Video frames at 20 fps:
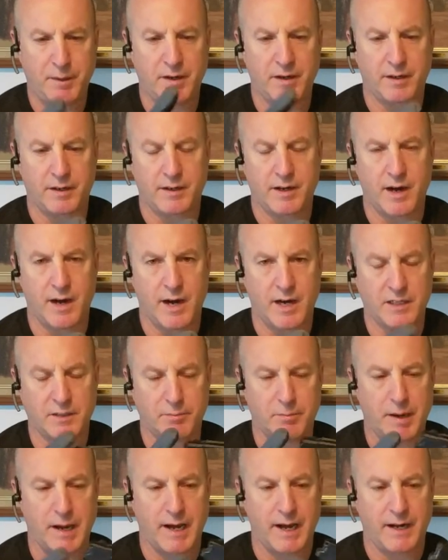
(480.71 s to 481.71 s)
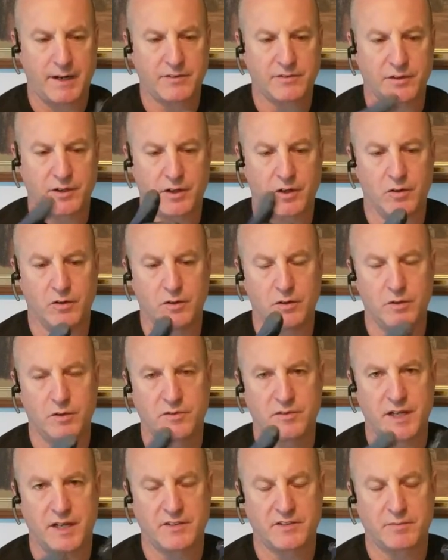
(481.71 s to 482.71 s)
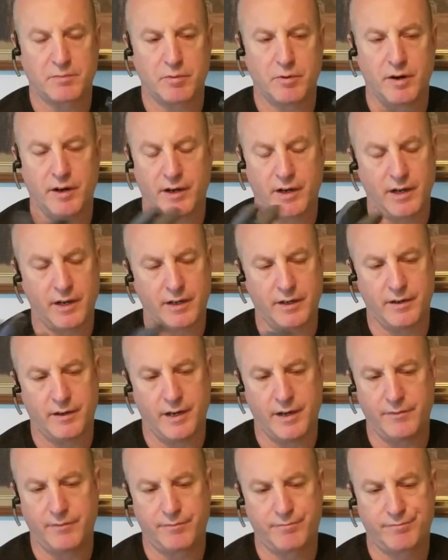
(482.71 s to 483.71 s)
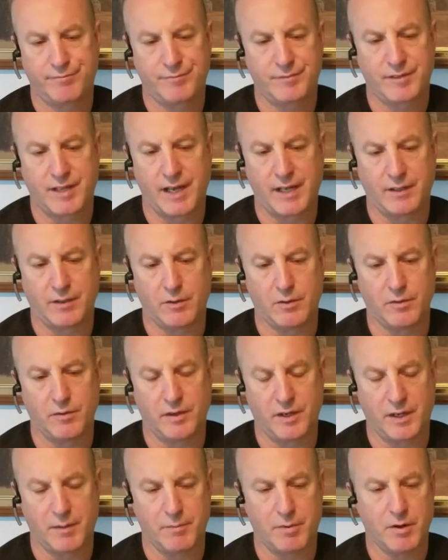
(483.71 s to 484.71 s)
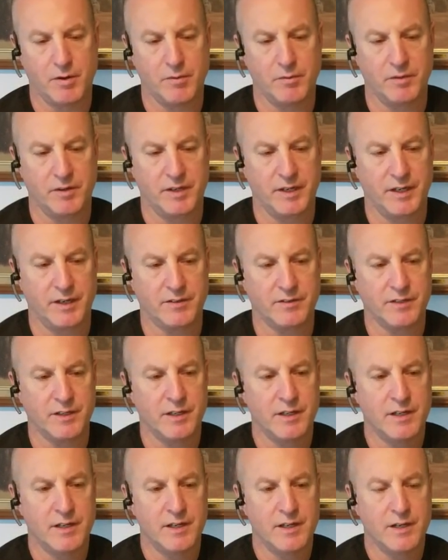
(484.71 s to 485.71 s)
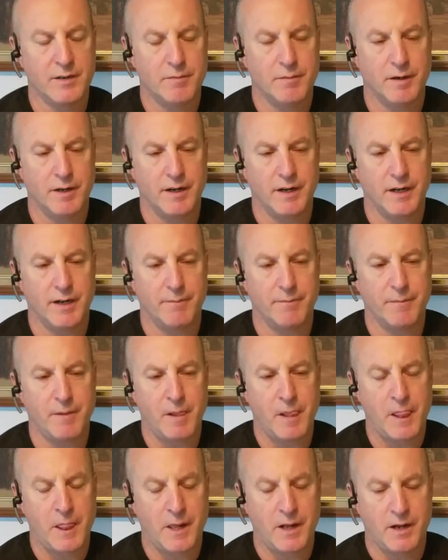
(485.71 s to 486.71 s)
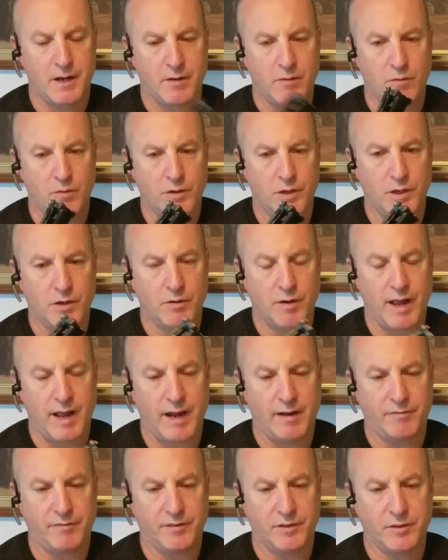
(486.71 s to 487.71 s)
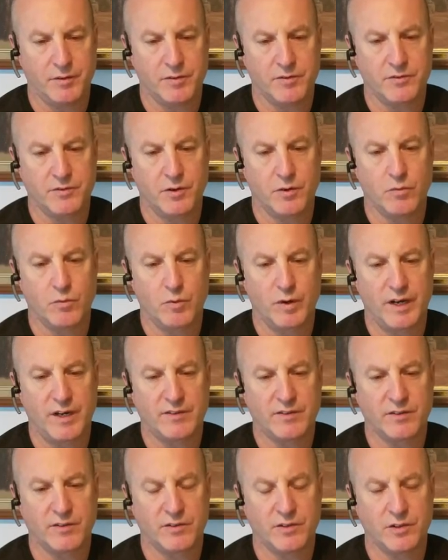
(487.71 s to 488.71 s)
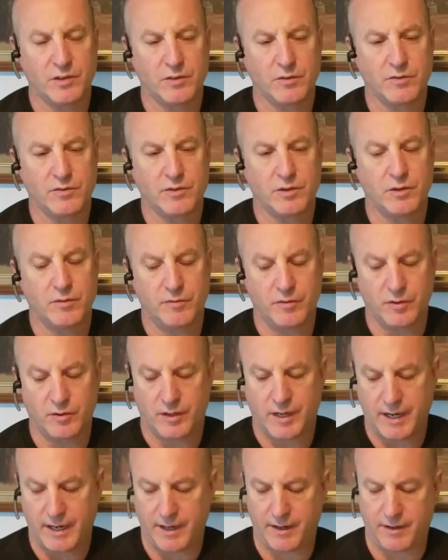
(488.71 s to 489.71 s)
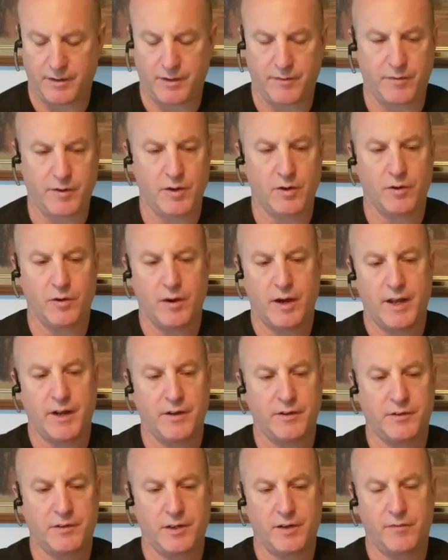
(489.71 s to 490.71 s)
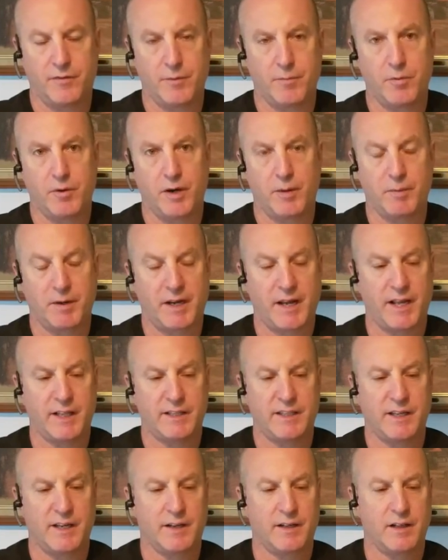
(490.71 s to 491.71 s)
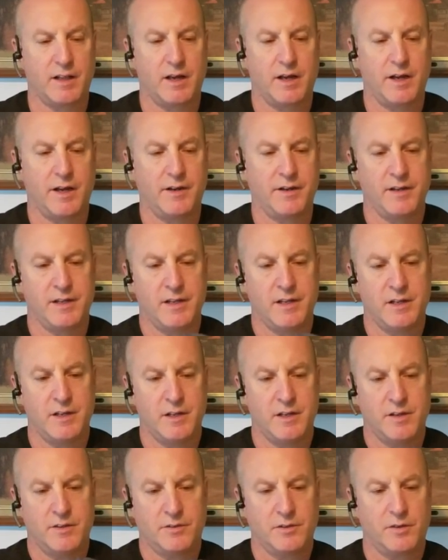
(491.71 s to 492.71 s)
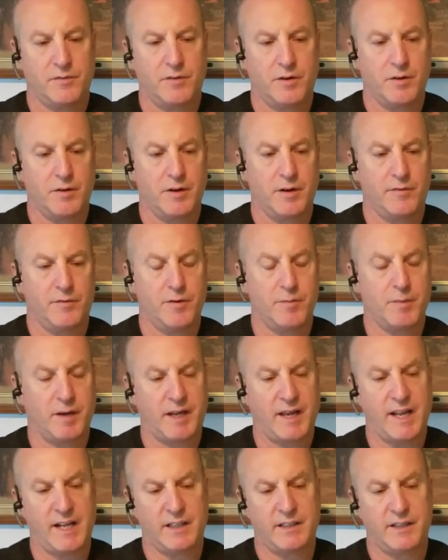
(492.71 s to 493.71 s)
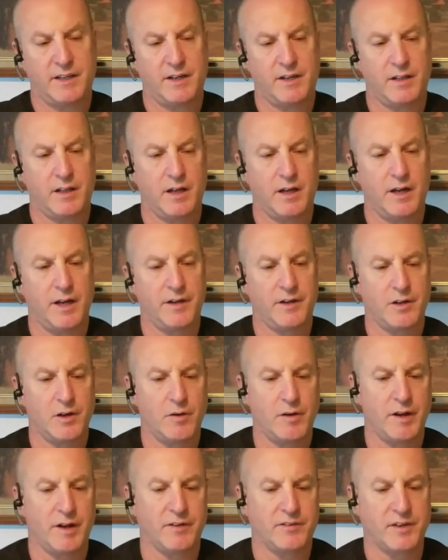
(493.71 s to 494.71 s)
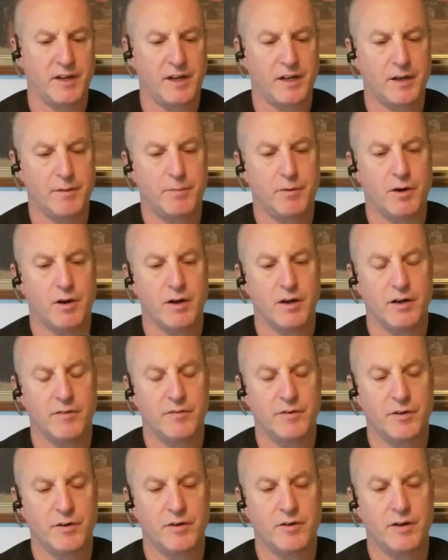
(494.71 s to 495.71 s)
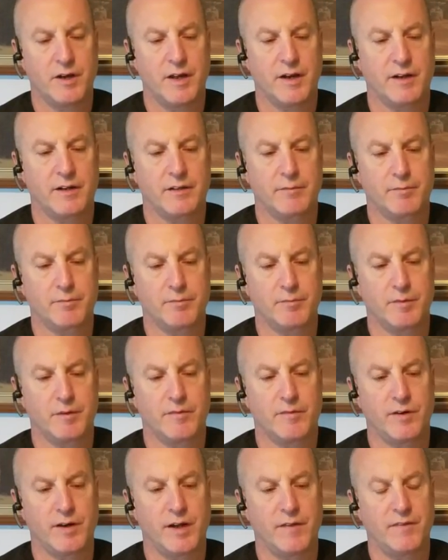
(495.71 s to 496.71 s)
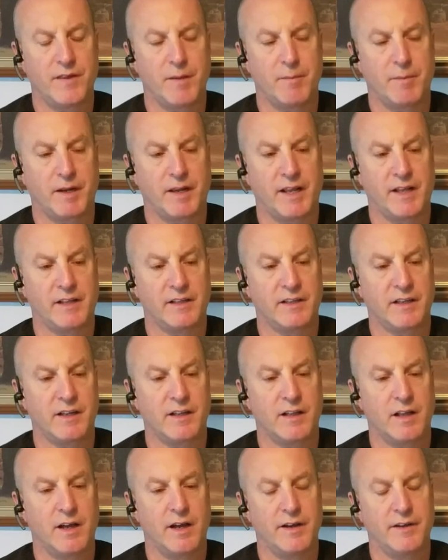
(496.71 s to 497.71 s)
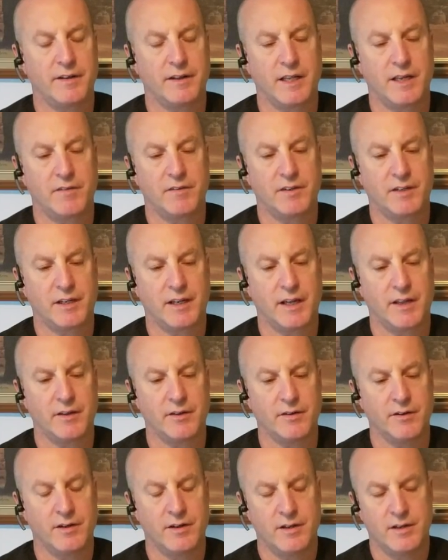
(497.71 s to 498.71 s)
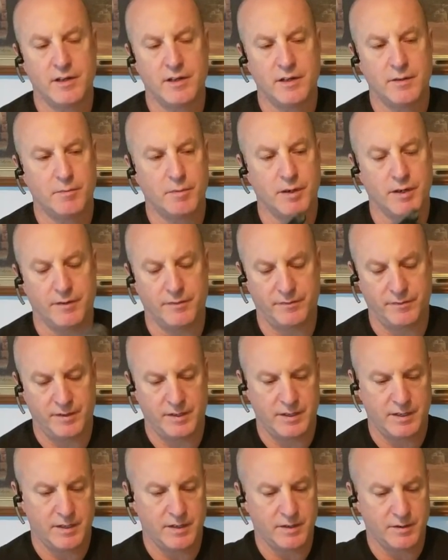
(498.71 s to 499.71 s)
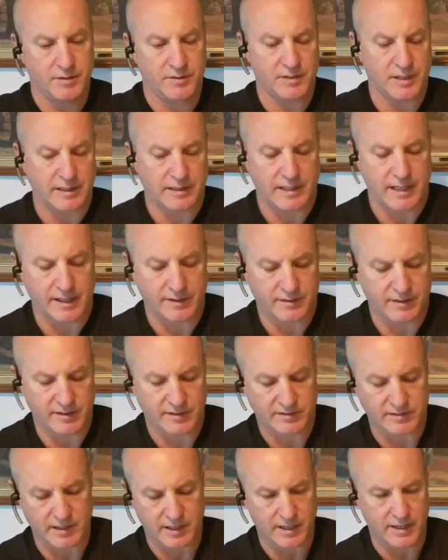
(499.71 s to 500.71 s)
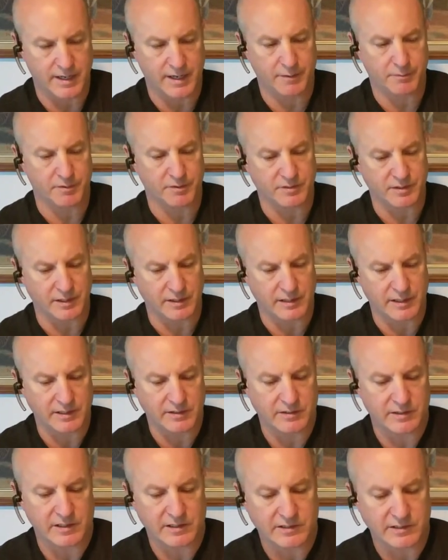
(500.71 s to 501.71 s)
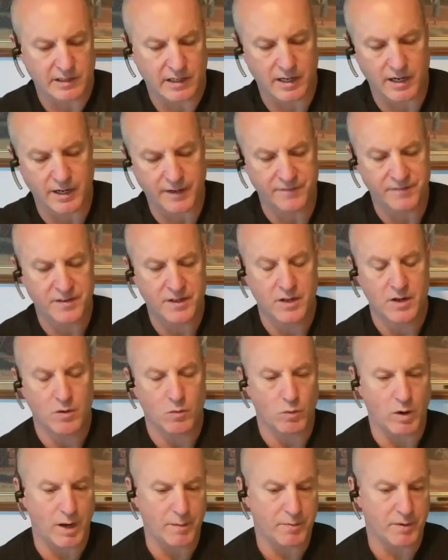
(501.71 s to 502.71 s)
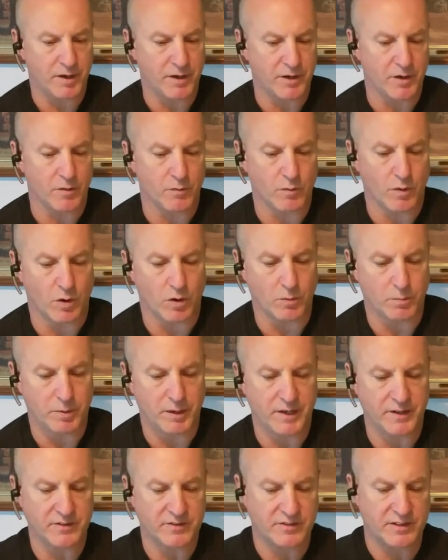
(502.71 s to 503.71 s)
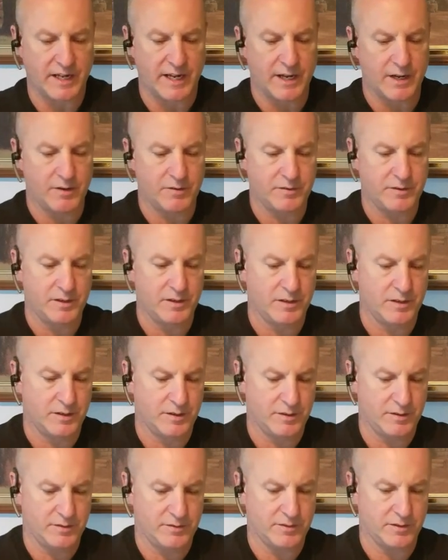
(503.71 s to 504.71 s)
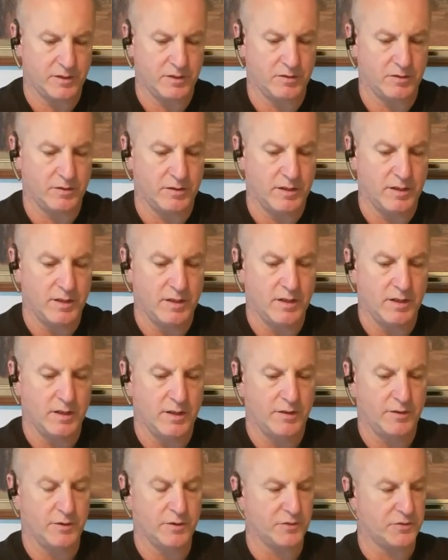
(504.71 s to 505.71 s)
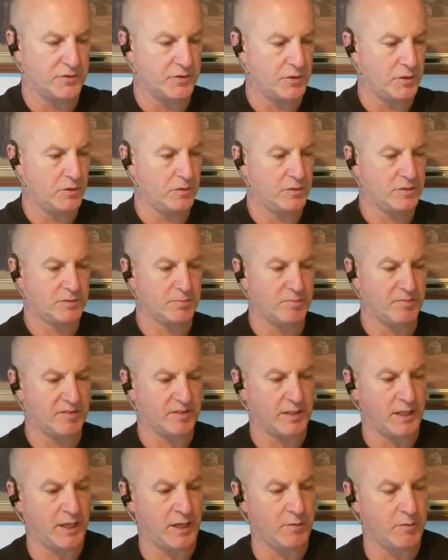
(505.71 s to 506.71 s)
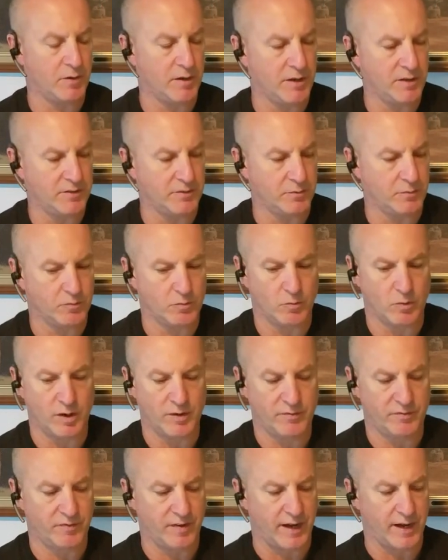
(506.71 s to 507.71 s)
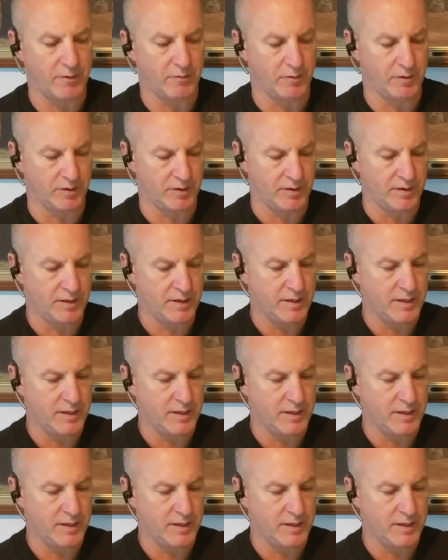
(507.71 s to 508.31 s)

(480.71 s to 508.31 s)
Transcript: it cocked back so you don't lose that spring. I take the whole thing apart with ease, but you don't have to. There's no reason to. So if you don't know how to, if you're pretty mechanically inclined, so if you're mechanically inclined, go ahead and take it apart. If you don't know how to, if you're not that mechanically inclined, leave it together. But set that to the side. We'll set this to the side. Wipe all your roll pins down. So there's 2 skinny ones and 1 fat one.